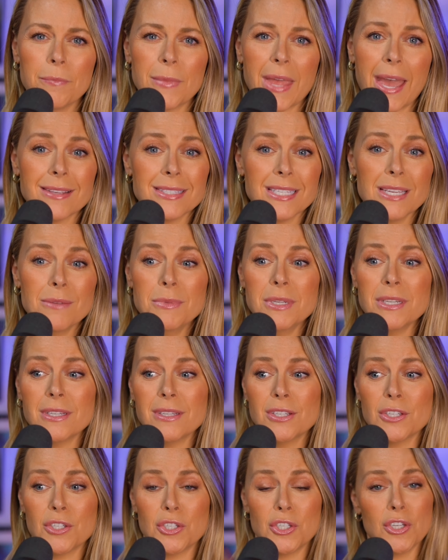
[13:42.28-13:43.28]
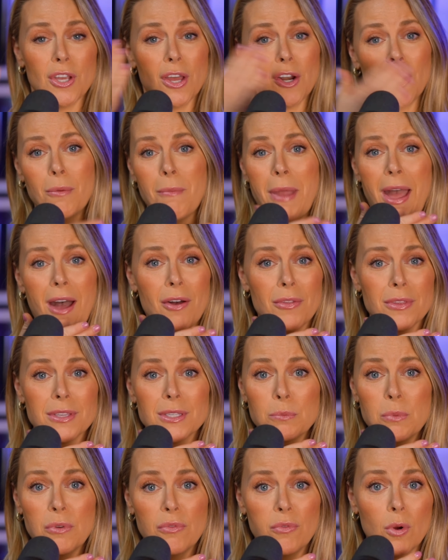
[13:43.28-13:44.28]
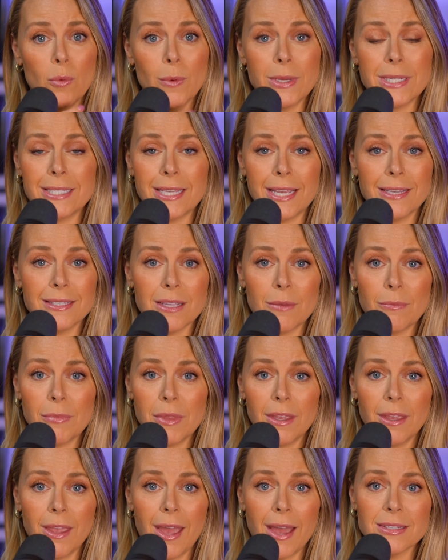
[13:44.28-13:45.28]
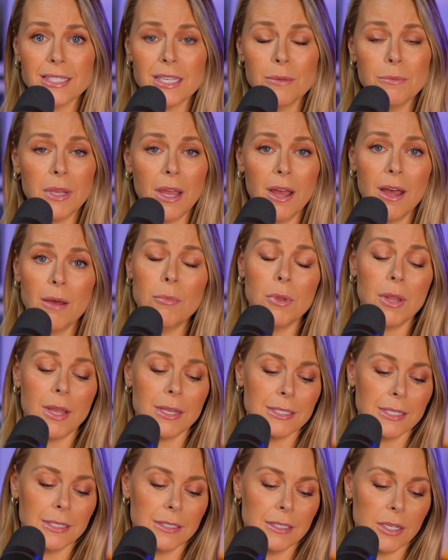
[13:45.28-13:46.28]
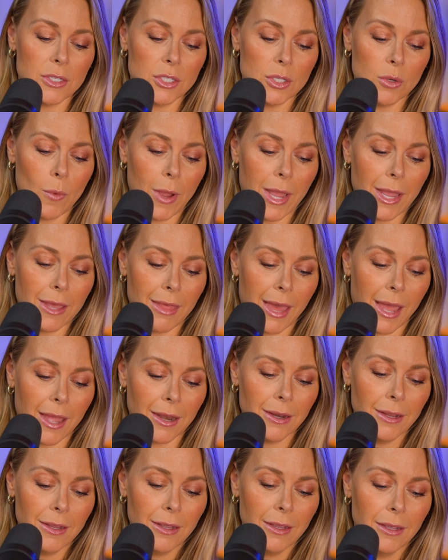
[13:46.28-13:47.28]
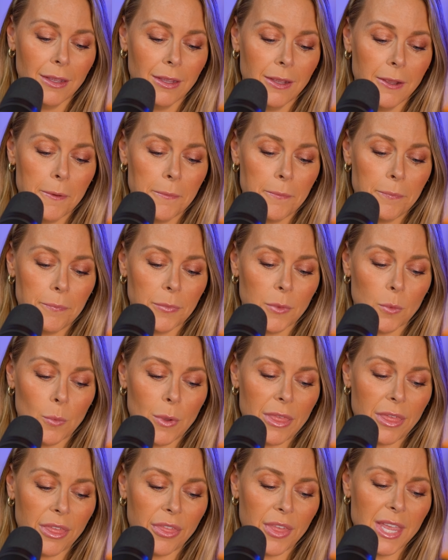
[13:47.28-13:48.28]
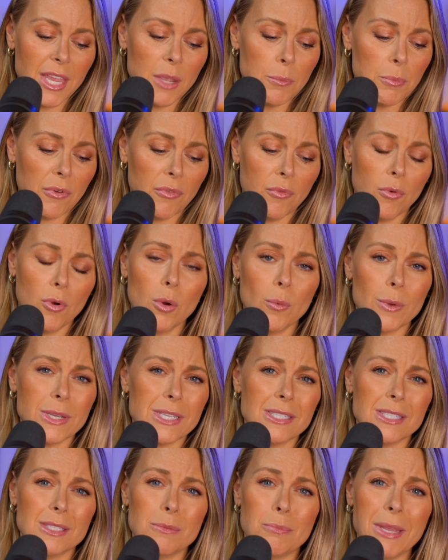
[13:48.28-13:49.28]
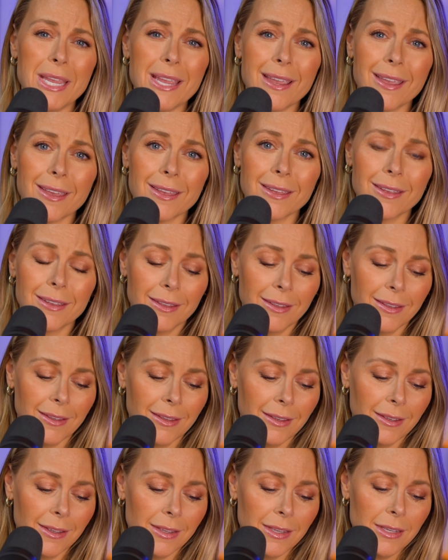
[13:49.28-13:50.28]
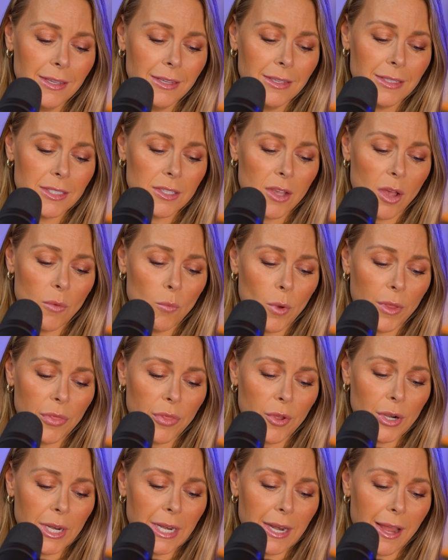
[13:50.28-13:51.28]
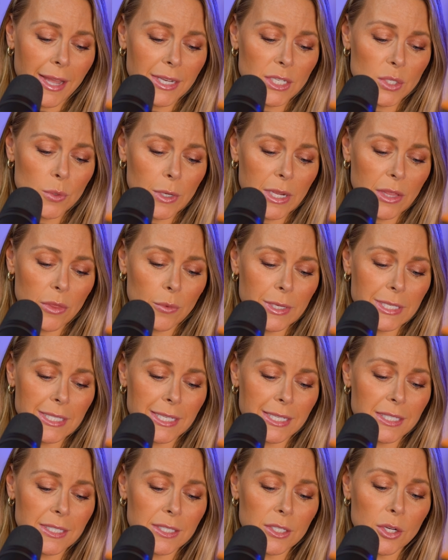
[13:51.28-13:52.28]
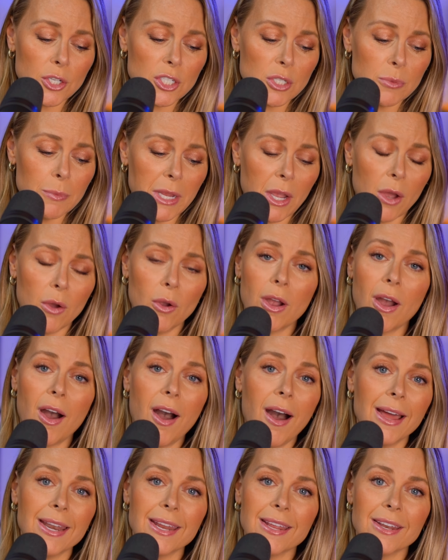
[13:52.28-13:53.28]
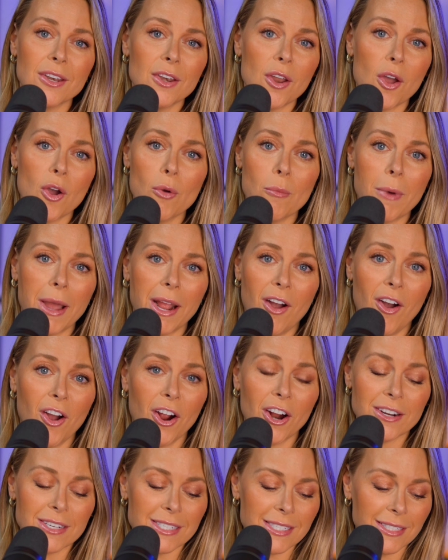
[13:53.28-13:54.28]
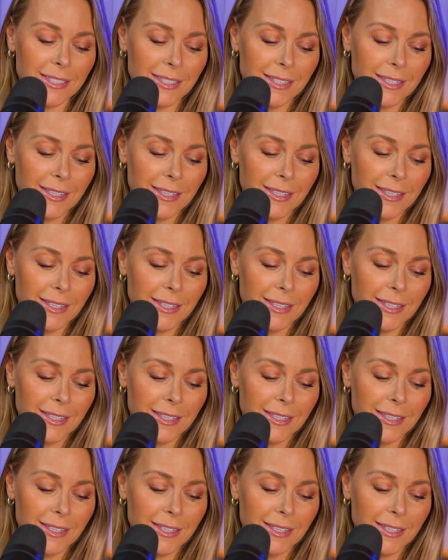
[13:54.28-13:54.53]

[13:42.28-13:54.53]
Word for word: Ask him to, to shut our mouths before we say something. Ask him to humble us in such a way that we think before we speak. Psalm one thirty-nine twenty-three says, search me, O God, and know my heart.